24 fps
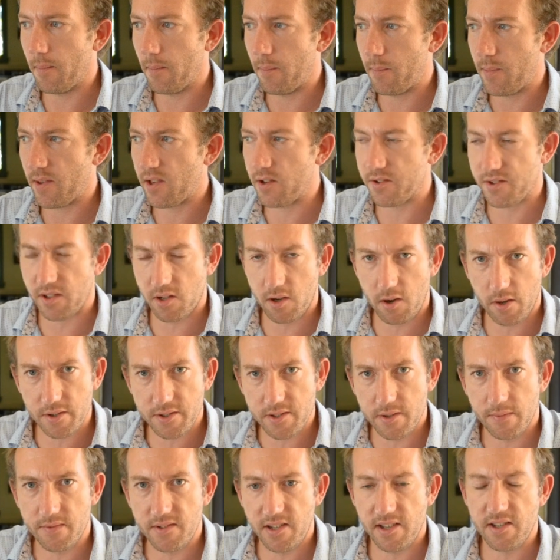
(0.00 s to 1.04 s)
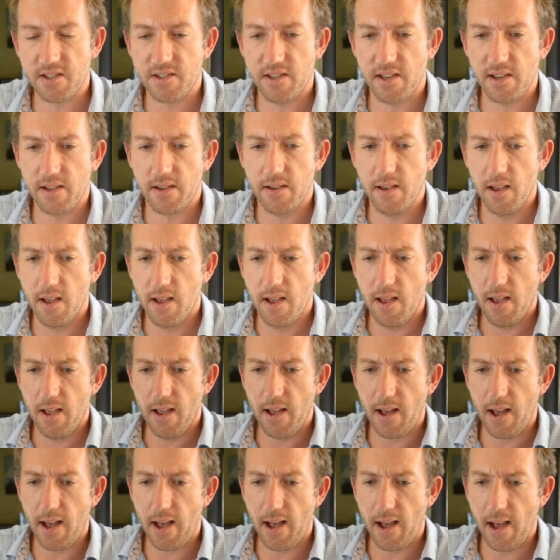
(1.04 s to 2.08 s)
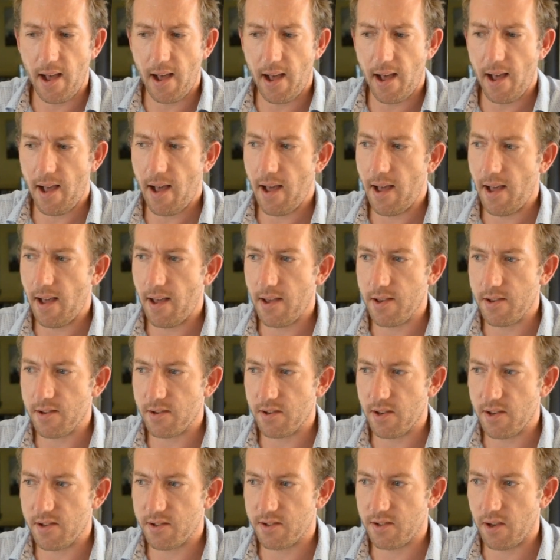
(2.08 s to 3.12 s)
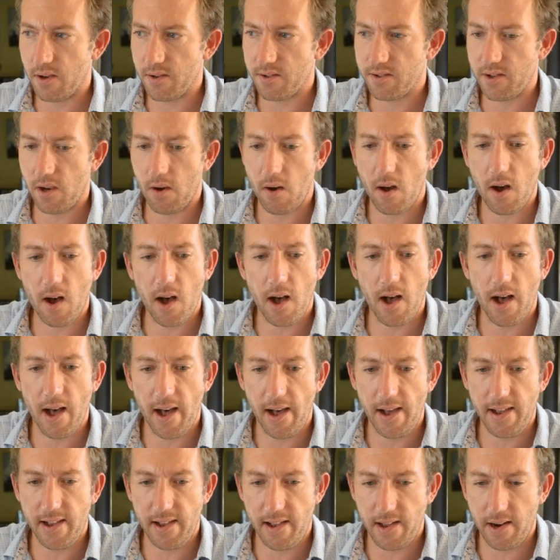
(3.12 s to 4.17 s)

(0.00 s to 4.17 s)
because the cost of testing is so high,